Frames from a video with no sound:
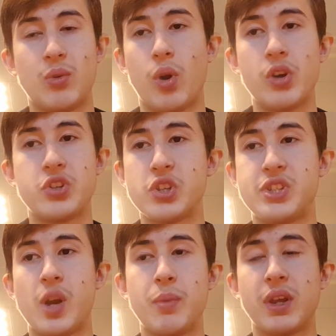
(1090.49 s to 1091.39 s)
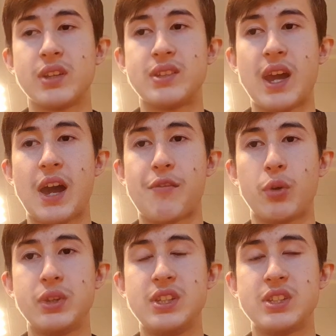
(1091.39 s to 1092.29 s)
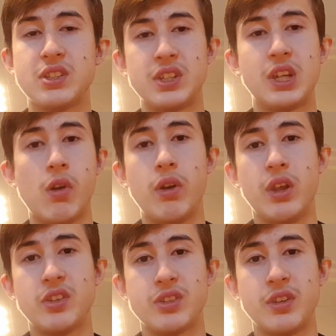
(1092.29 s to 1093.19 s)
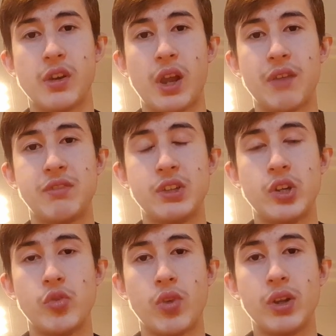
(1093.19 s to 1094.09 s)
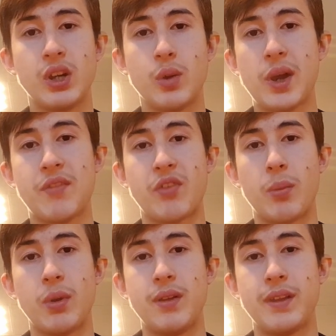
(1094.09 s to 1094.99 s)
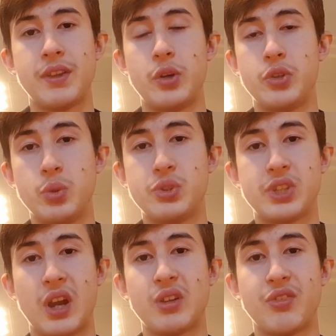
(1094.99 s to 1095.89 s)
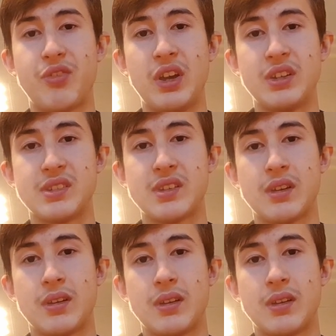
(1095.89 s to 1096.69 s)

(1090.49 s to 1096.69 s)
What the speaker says: who are just there because they have all these insecurities in their life that they're running away from, that they're too scared to face.